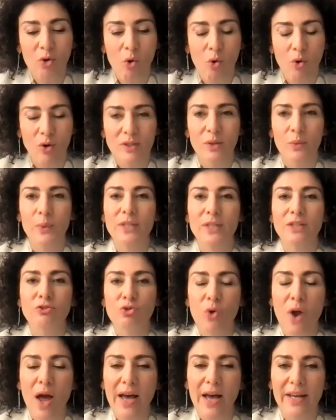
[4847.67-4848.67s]
Court will
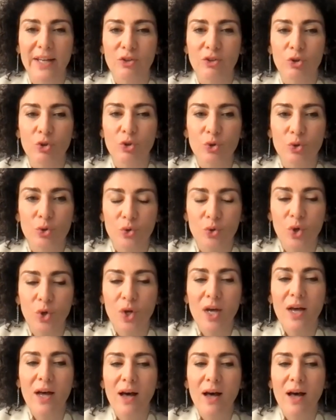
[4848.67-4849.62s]
try to